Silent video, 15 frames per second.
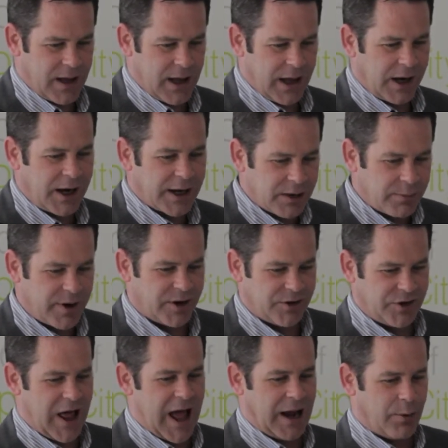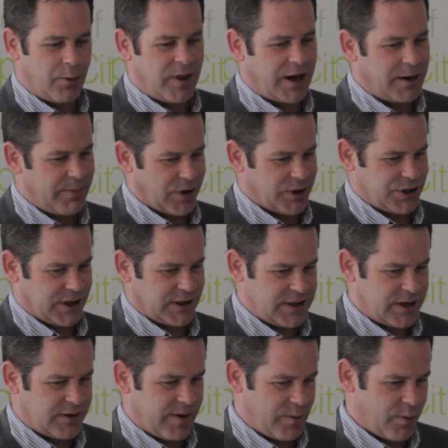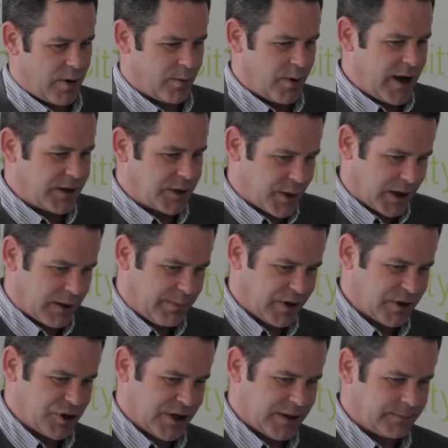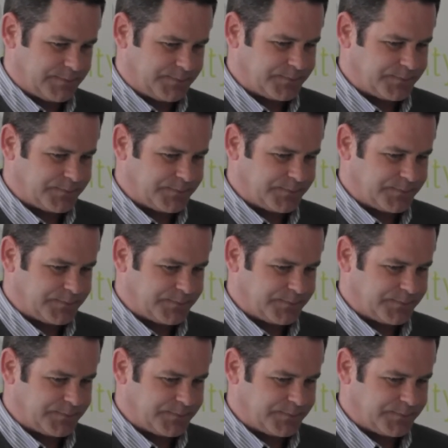a little bit of slack within a budget. And I mean, when we're doing a budget,